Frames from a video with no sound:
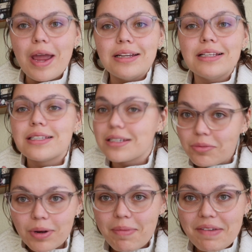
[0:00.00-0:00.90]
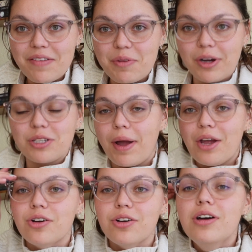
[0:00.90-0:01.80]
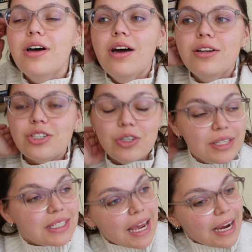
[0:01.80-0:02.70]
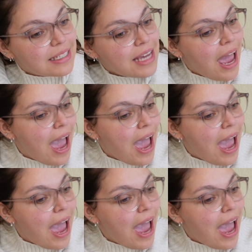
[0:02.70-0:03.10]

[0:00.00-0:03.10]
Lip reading: It is still one of my favorite books by her to this date,